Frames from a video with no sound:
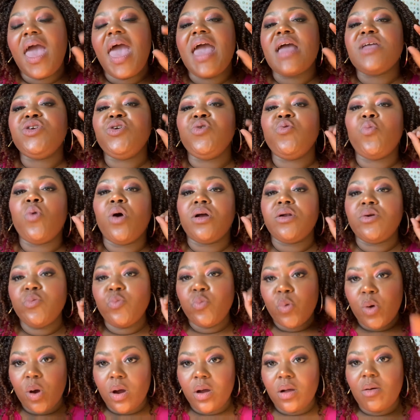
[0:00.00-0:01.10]
and you want to
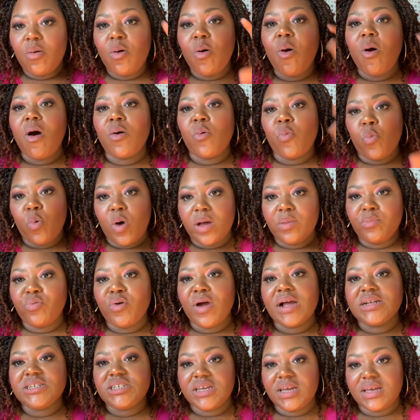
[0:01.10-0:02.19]
work on one
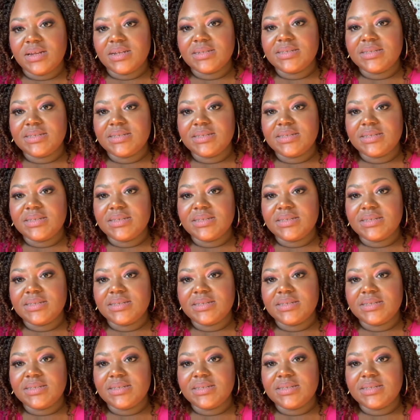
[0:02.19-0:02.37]
project at a